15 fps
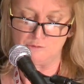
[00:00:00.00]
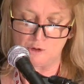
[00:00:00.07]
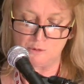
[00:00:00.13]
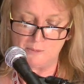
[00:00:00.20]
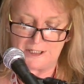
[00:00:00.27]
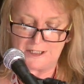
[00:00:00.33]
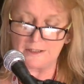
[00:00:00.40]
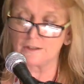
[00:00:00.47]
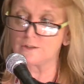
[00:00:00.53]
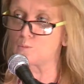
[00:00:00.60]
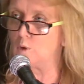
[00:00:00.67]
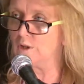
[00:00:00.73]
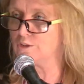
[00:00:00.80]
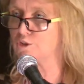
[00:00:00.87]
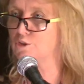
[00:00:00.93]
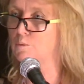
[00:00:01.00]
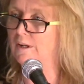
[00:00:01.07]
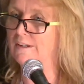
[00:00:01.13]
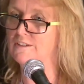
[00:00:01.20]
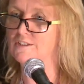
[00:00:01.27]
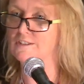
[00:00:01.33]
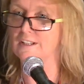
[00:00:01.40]
Rumi at
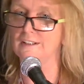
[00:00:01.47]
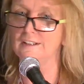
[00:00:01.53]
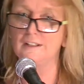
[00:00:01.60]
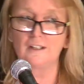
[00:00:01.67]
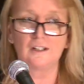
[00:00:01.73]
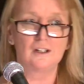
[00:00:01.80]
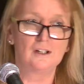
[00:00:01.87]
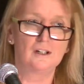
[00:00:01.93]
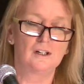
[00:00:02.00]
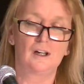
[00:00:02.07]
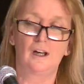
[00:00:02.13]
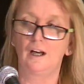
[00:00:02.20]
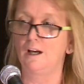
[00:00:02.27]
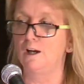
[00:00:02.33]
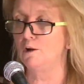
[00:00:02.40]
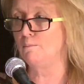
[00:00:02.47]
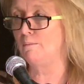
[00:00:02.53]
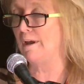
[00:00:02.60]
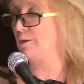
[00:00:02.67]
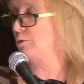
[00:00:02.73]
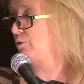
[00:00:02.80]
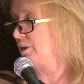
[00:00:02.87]
1:20.
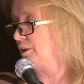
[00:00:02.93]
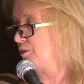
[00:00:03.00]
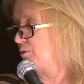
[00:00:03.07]
And on that